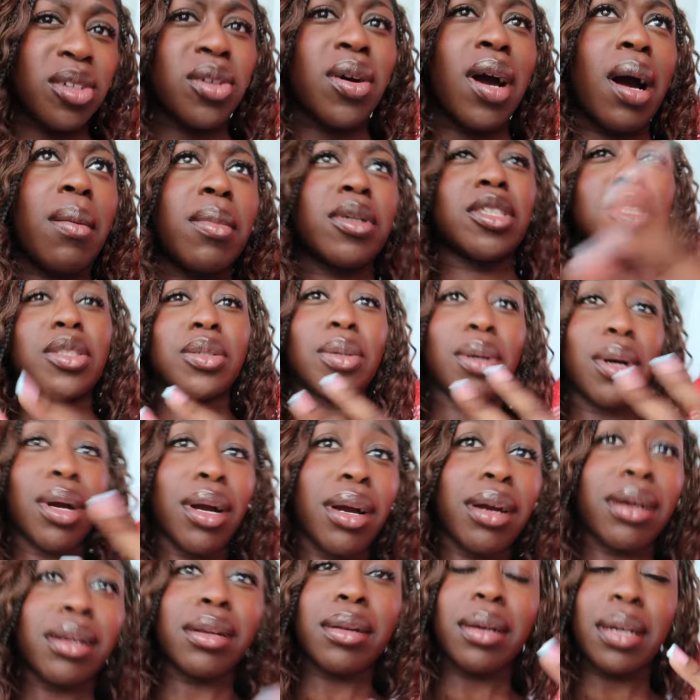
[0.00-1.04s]
know how much you
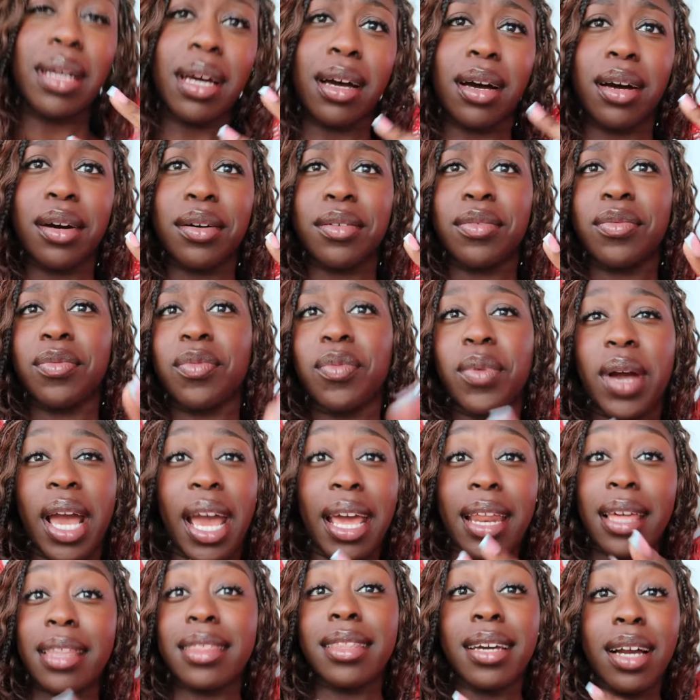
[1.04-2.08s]
heard of
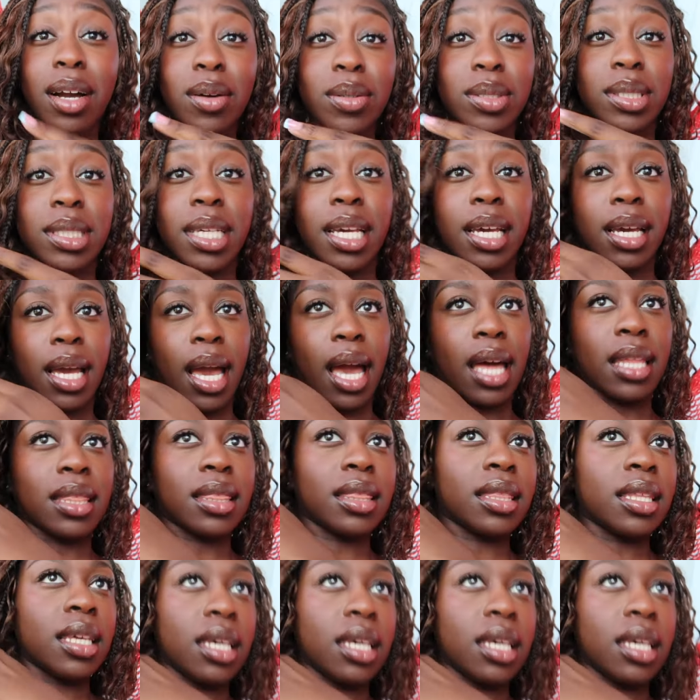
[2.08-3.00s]
anything I was saying at